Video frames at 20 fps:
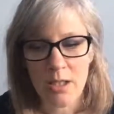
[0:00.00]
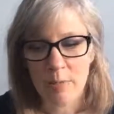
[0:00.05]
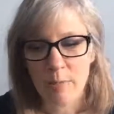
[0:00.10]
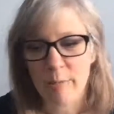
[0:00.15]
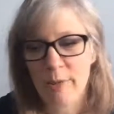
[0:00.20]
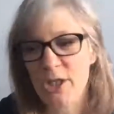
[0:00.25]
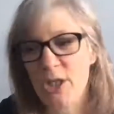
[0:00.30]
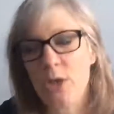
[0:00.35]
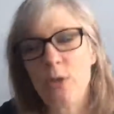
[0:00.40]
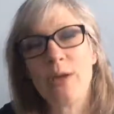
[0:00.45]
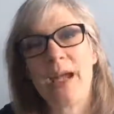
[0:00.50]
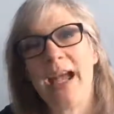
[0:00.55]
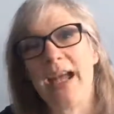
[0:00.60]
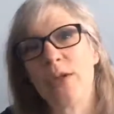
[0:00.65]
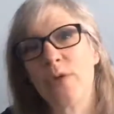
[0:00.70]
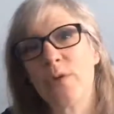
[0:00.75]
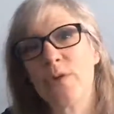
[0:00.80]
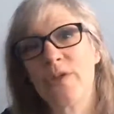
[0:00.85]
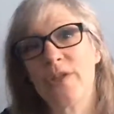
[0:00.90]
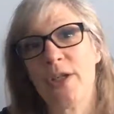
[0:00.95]
but you
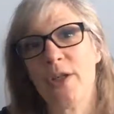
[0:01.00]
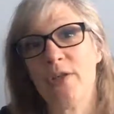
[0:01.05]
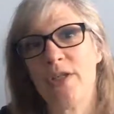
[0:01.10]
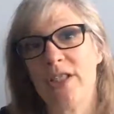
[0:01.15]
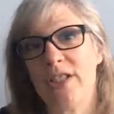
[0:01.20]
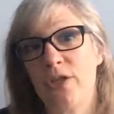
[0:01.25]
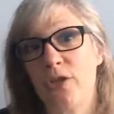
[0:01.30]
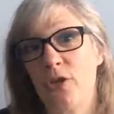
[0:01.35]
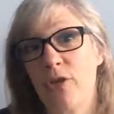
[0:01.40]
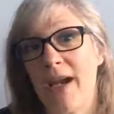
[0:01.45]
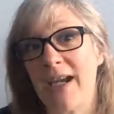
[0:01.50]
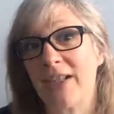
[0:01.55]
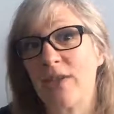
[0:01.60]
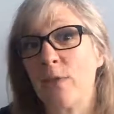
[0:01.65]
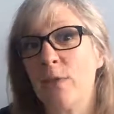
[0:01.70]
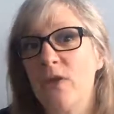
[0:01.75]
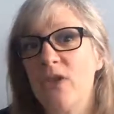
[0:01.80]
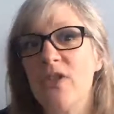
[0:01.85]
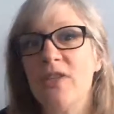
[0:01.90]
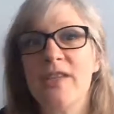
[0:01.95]
can also
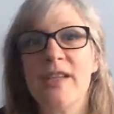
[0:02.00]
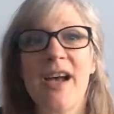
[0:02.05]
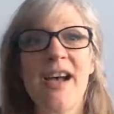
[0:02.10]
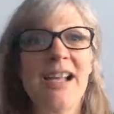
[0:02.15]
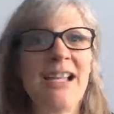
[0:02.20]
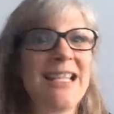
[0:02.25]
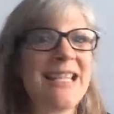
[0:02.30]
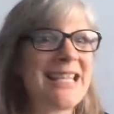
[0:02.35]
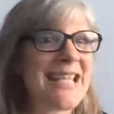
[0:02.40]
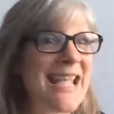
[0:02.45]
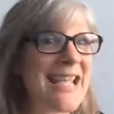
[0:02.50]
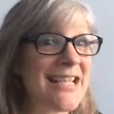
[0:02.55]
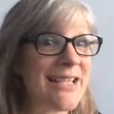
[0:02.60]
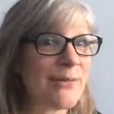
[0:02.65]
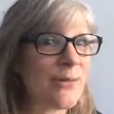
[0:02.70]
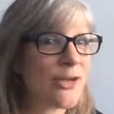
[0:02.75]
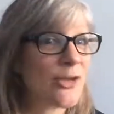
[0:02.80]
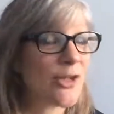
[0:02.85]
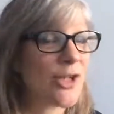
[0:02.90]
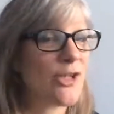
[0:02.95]
distract, which is early days,
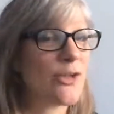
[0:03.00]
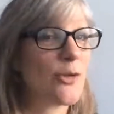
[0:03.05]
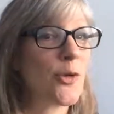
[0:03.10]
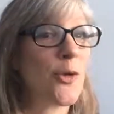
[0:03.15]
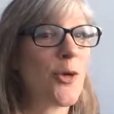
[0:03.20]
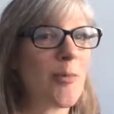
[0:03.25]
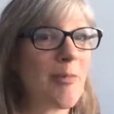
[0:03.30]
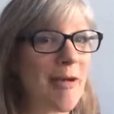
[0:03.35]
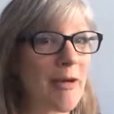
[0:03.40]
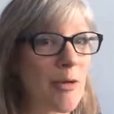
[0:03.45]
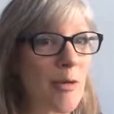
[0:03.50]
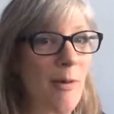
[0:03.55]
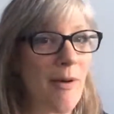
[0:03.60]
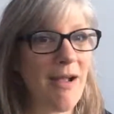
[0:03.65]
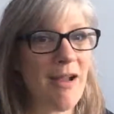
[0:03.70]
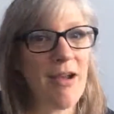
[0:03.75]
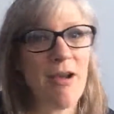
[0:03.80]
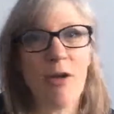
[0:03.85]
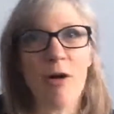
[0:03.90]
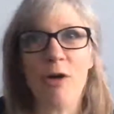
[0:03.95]
which I talk about
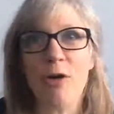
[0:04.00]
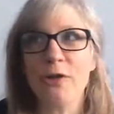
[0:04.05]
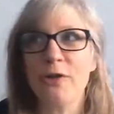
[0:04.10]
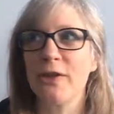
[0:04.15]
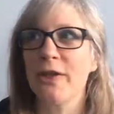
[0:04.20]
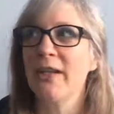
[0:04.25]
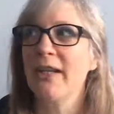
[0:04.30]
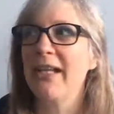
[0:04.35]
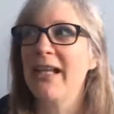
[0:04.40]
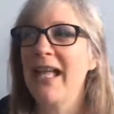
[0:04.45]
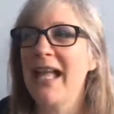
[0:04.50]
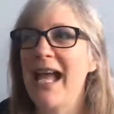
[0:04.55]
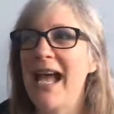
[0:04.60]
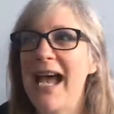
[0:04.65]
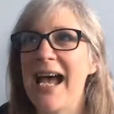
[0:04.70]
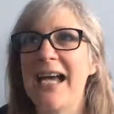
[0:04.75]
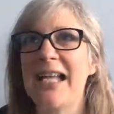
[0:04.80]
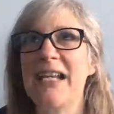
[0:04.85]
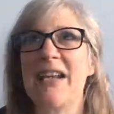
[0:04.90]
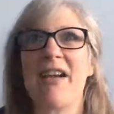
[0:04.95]
quite a lot,
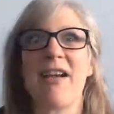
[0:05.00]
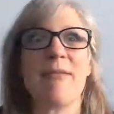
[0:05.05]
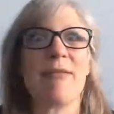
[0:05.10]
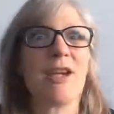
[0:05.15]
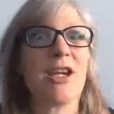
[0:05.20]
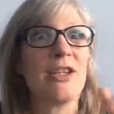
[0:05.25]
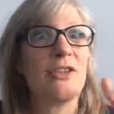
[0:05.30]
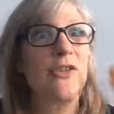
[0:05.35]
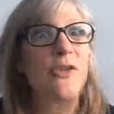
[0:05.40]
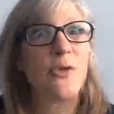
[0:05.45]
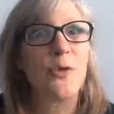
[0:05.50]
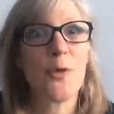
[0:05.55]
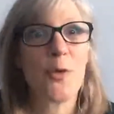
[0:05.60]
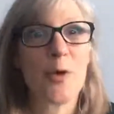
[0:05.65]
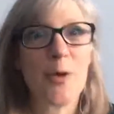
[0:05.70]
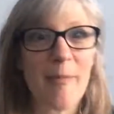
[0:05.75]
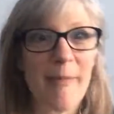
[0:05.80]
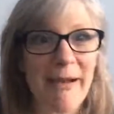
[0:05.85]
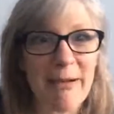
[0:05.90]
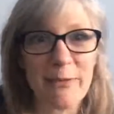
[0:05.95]
and I'm going to
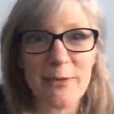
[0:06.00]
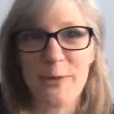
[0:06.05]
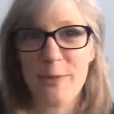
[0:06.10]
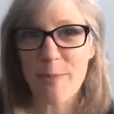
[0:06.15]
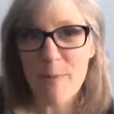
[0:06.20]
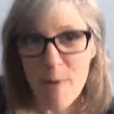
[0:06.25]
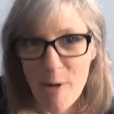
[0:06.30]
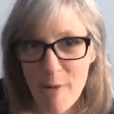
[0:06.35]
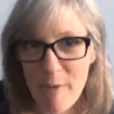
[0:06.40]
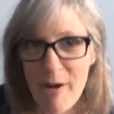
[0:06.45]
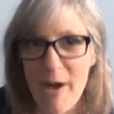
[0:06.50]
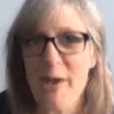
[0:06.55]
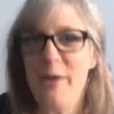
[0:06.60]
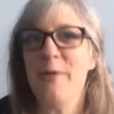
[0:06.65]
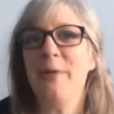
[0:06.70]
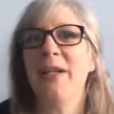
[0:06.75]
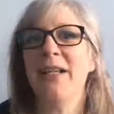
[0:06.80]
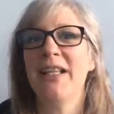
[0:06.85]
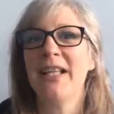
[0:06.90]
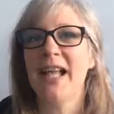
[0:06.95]
talk about tomorrow.
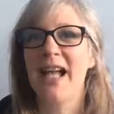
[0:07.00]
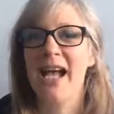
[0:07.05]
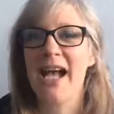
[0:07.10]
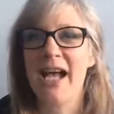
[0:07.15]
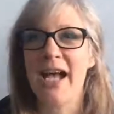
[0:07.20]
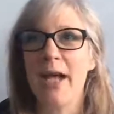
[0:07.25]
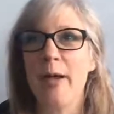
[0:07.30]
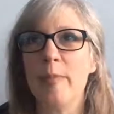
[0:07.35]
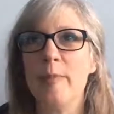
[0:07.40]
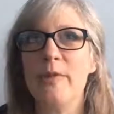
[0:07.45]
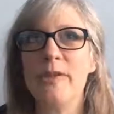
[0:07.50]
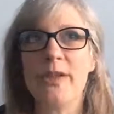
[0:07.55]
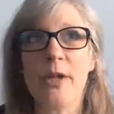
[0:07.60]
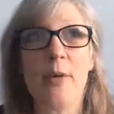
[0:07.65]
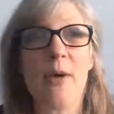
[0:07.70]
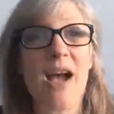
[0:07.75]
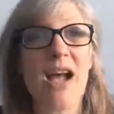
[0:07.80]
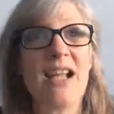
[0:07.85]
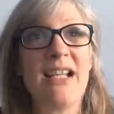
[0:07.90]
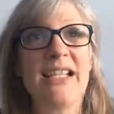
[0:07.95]

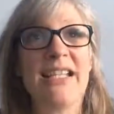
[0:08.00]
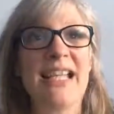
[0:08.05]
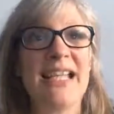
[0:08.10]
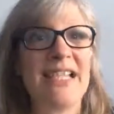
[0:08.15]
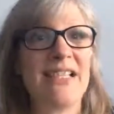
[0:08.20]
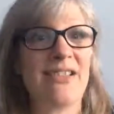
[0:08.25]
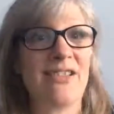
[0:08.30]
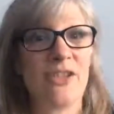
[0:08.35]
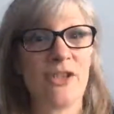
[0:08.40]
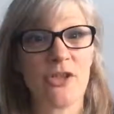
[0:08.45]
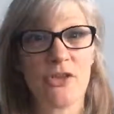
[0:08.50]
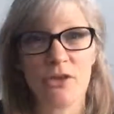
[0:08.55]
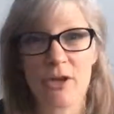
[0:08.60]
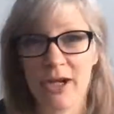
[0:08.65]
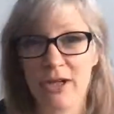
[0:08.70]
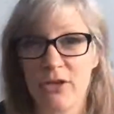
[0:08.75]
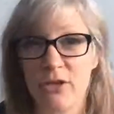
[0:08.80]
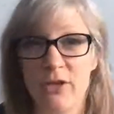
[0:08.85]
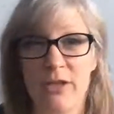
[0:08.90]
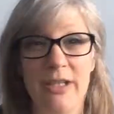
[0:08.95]
So early days
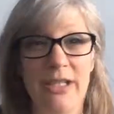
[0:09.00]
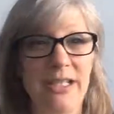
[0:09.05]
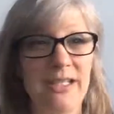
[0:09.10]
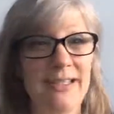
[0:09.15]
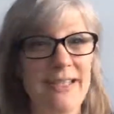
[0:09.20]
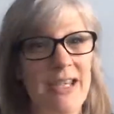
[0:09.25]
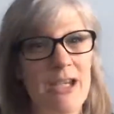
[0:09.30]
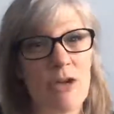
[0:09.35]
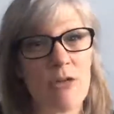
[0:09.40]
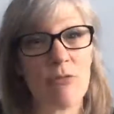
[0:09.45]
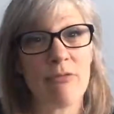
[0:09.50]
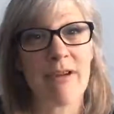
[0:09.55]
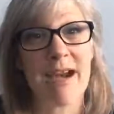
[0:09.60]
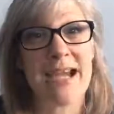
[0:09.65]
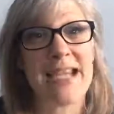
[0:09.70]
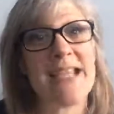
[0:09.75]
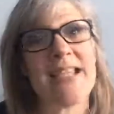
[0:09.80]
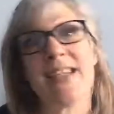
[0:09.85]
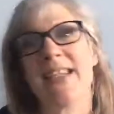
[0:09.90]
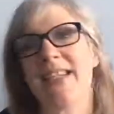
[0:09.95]
distraction is a
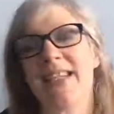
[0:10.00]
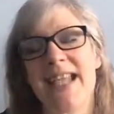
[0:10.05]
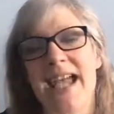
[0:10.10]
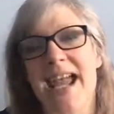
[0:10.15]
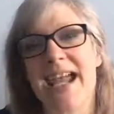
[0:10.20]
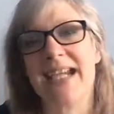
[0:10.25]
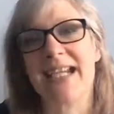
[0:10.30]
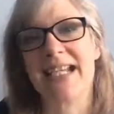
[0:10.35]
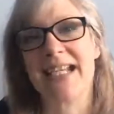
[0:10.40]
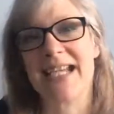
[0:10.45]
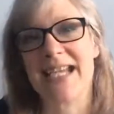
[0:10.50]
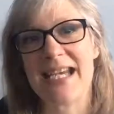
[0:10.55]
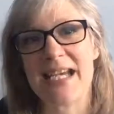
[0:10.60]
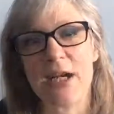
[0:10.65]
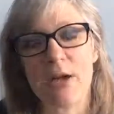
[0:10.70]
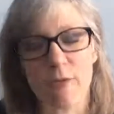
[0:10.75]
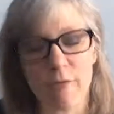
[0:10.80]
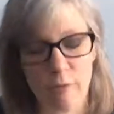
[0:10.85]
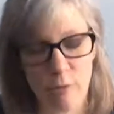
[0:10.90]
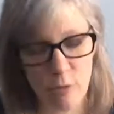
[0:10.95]
great
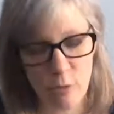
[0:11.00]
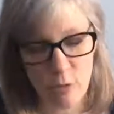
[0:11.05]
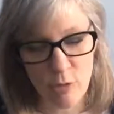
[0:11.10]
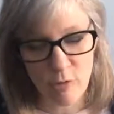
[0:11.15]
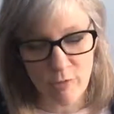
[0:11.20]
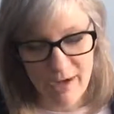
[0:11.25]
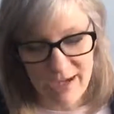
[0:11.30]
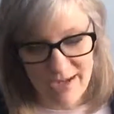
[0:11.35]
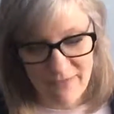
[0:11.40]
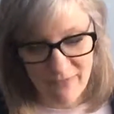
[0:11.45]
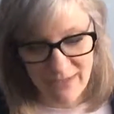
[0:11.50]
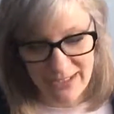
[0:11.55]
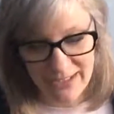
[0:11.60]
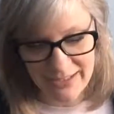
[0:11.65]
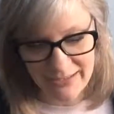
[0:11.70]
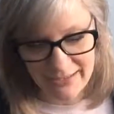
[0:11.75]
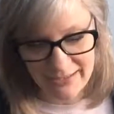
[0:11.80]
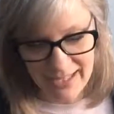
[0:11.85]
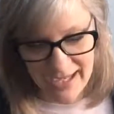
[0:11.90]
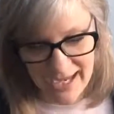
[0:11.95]
technique for
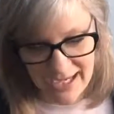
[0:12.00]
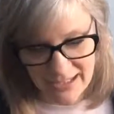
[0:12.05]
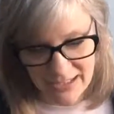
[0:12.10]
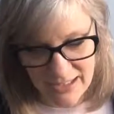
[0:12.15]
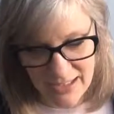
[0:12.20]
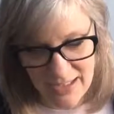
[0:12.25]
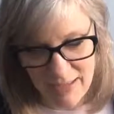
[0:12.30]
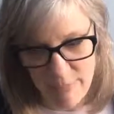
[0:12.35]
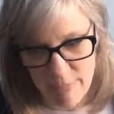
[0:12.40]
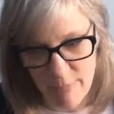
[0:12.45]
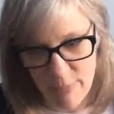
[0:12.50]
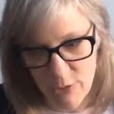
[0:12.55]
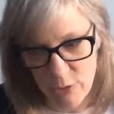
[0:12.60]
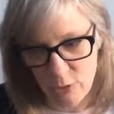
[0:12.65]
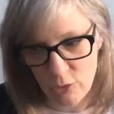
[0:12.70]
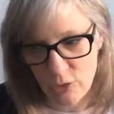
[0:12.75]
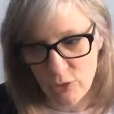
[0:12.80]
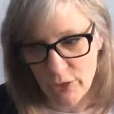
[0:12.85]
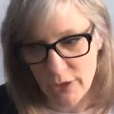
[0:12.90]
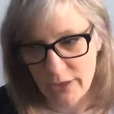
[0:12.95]
cravings and
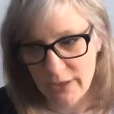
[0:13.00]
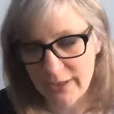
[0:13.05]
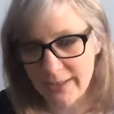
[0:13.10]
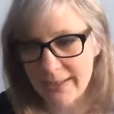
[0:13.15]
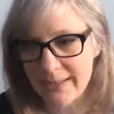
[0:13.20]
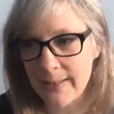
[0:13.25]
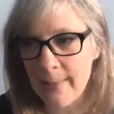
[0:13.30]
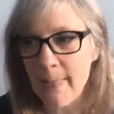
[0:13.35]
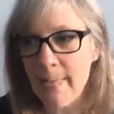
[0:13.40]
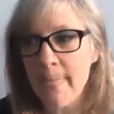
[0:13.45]
emotions.